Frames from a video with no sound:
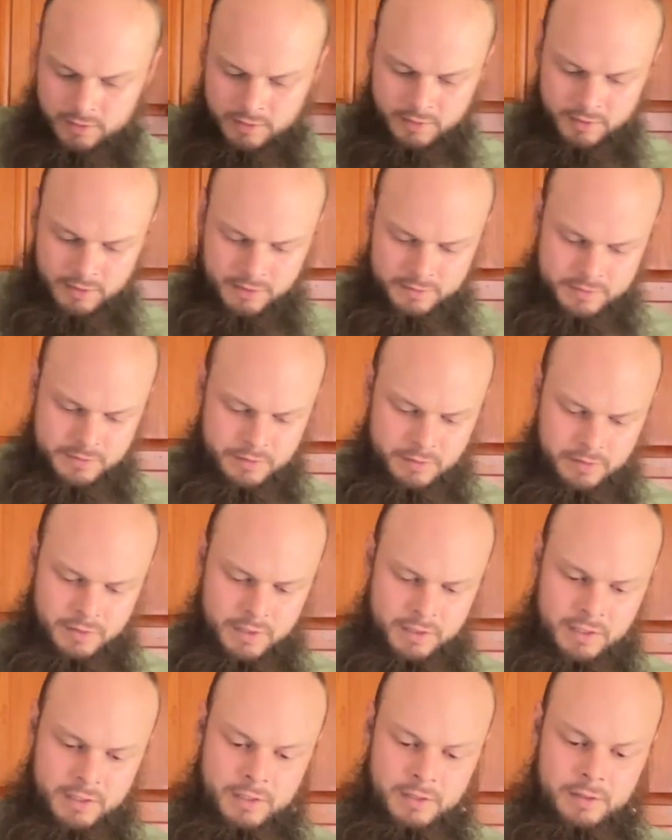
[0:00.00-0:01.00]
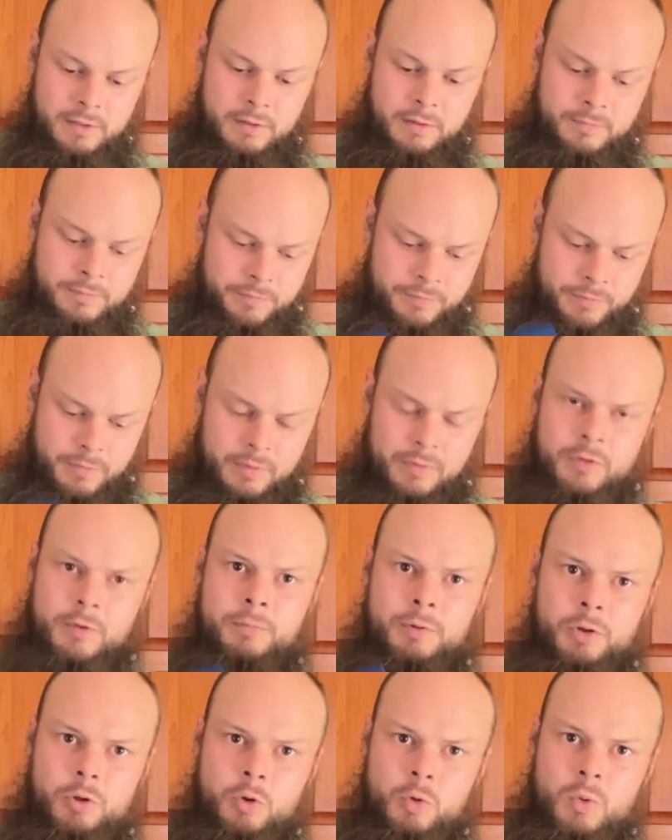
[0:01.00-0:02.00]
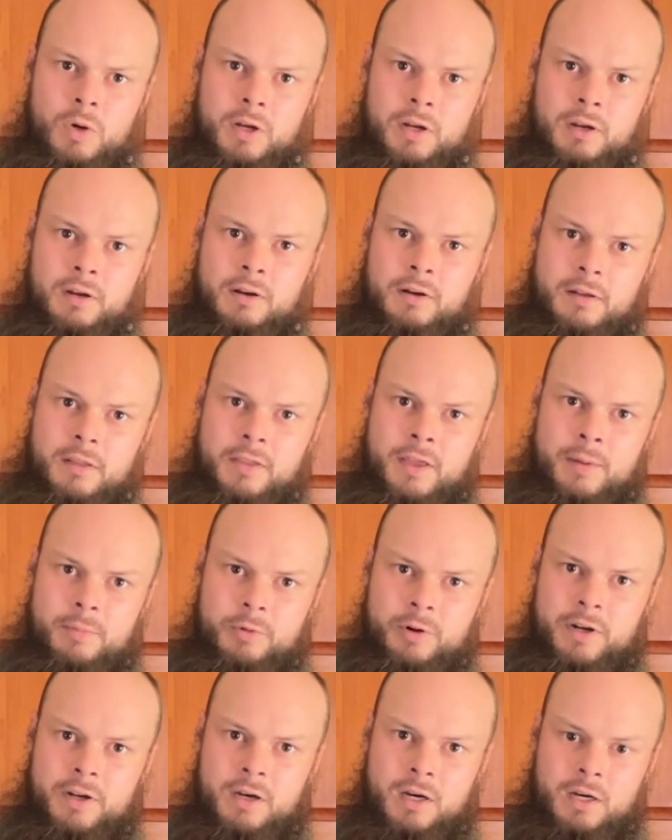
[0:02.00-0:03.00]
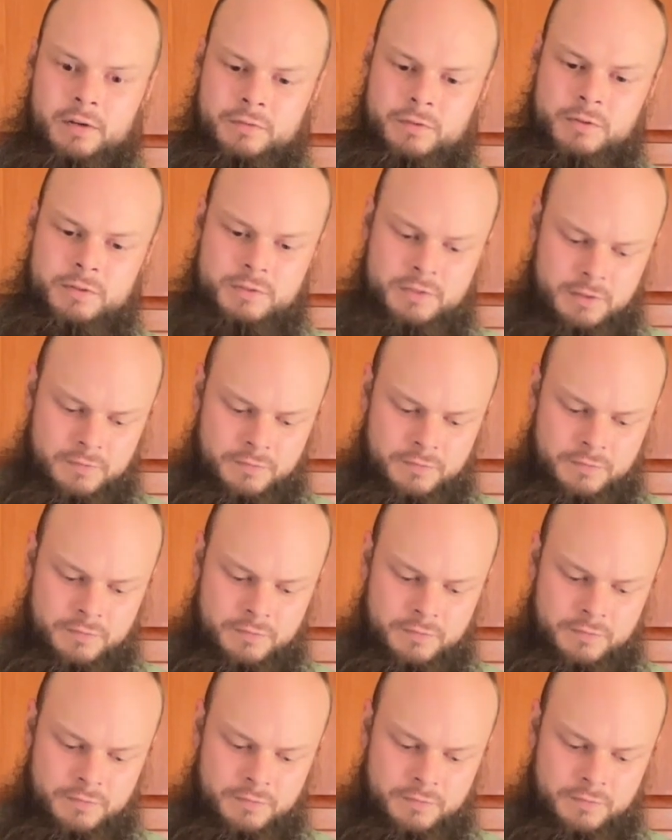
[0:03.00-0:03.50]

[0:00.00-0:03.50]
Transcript: It's the blue one that Brita offers. It